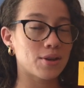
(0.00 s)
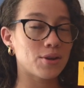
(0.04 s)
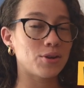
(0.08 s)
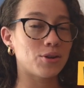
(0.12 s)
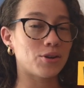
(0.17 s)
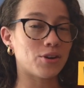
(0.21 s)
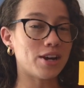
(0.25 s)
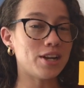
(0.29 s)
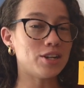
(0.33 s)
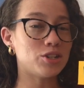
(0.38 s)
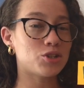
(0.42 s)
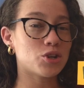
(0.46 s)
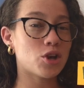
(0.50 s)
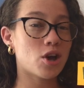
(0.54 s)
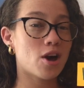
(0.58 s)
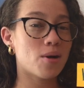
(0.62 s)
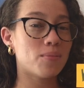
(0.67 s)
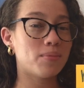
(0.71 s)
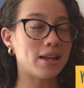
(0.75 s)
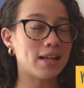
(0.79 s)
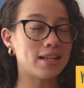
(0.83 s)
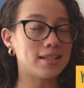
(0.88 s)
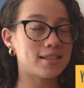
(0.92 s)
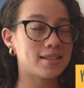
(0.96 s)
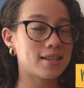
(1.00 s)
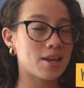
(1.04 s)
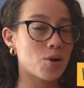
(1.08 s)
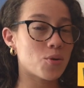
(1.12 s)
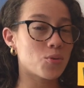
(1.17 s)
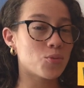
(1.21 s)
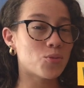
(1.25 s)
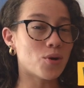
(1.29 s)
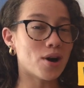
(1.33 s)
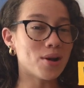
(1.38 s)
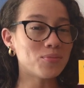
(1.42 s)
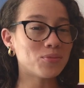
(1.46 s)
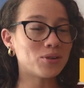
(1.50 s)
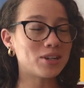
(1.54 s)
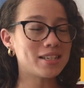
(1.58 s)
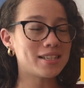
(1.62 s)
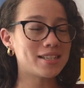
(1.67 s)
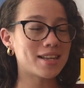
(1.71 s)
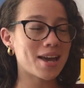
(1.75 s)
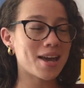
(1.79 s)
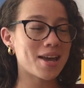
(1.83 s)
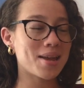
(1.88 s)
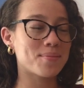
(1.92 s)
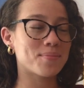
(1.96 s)
Great job. Let's say it one more
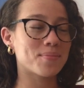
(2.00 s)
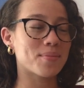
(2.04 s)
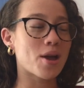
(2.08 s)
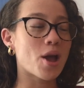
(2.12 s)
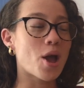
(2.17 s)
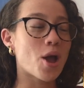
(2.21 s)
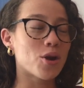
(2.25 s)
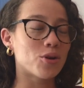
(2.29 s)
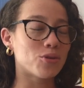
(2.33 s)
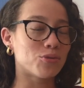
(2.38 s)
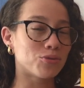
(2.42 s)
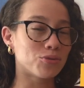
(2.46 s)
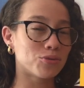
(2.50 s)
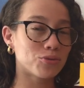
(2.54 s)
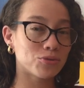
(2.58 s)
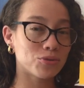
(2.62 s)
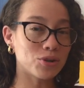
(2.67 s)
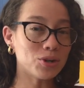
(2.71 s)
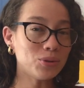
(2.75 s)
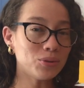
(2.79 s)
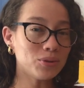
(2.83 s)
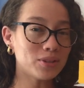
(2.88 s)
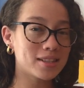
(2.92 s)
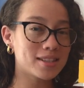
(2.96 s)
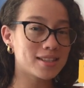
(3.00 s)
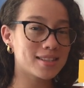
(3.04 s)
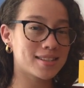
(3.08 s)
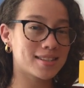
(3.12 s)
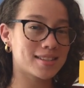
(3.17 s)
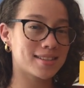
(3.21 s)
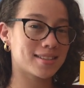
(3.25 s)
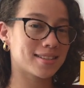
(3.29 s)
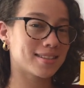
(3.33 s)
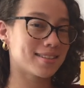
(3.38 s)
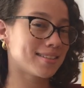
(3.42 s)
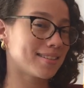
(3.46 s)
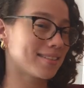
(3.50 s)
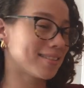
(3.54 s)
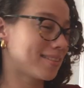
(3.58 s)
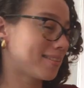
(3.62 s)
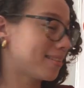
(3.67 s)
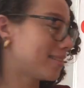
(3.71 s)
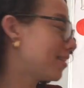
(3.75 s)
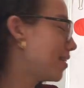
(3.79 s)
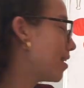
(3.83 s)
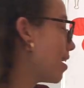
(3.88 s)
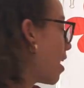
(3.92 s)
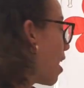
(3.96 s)
time. Roots.
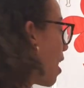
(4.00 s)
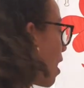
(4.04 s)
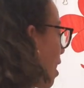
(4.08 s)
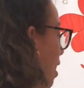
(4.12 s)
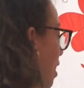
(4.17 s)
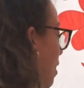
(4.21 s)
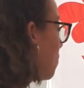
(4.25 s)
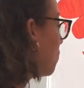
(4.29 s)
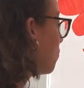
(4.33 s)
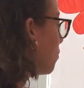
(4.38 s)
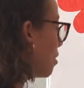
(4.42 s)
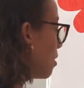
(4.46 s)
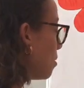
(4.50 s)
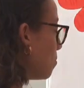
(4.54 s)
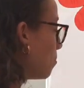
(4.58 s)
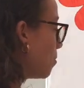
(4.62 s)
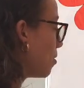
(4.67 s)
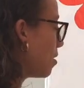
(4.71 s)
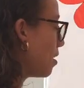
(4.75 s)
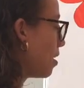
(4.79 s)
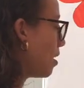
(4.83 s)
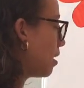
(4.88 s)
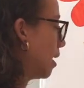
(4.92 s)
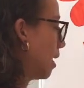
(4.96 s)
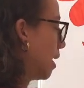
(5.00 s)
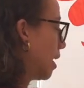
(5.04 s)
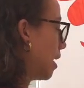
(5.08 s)
I'm going to put it